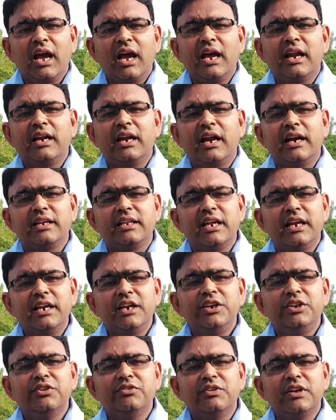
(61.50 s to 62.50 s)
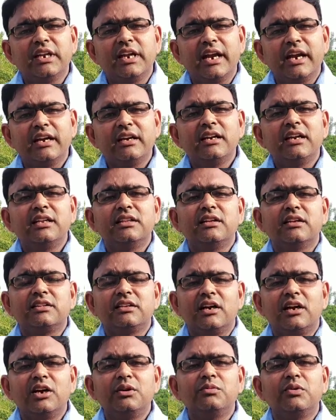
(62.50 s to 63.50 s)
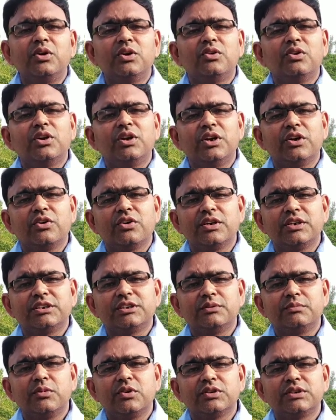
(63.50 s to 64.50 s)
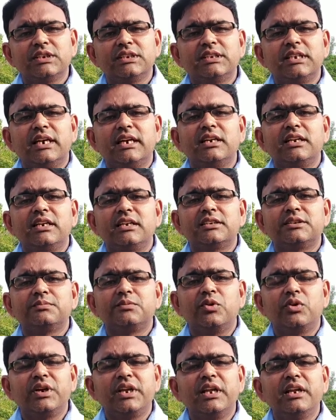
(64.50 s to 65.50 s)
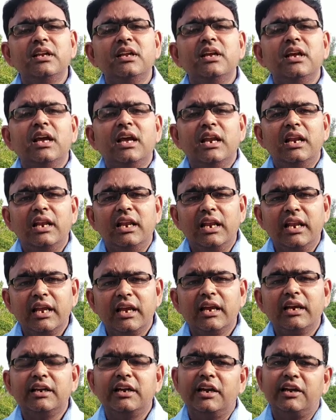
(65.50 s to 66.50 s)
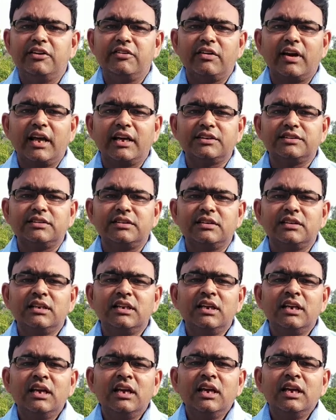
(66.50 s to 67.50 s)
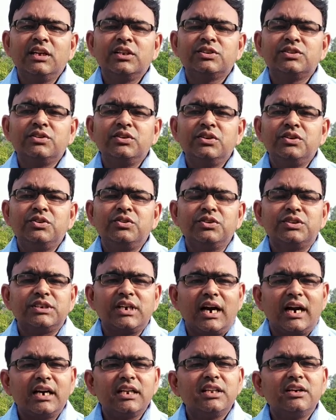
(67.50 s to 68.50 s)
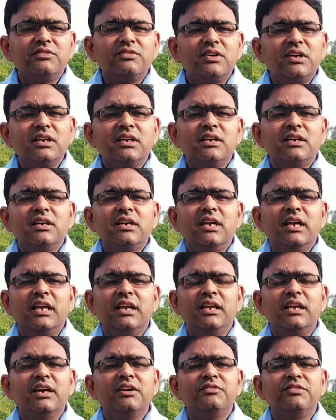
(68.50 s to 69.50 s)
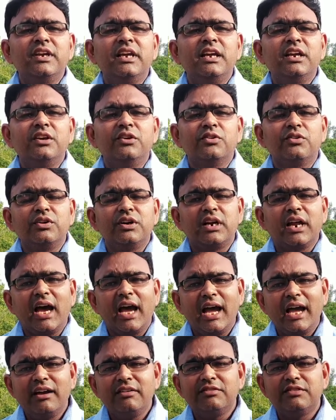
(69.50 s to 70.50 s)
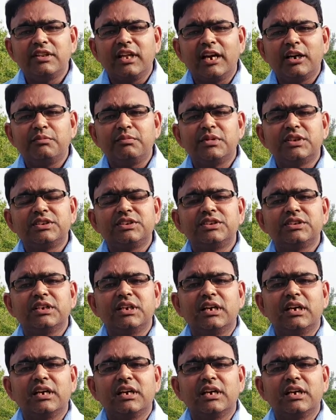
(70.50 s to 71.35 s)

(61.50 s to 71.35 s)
and at the end you will get the third molecular recognition process, that is protein ligand interaction. So to start the work, here we don't have that much